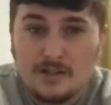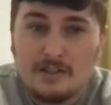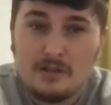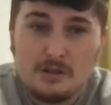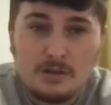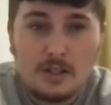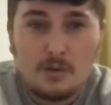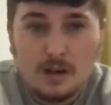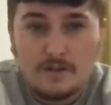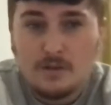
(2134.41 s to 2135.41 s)
There are usually
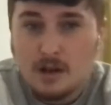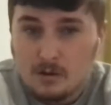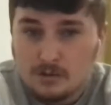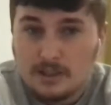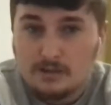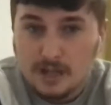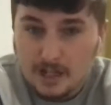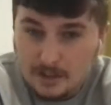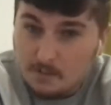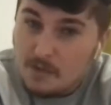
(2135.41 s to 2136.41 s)
quite a few wholesale
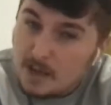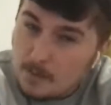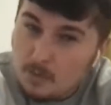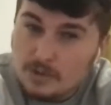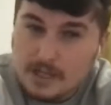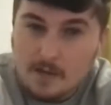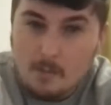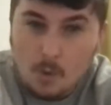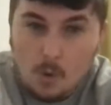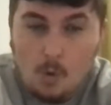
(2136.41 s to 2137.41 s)
changes, and maybe we'll see it
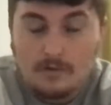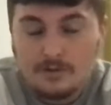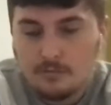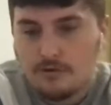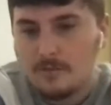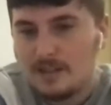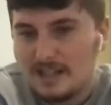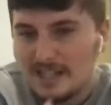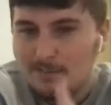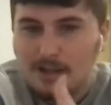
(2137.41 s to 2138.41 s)
more with the Premier
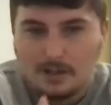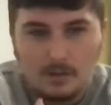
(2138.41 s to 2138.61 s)
League managers,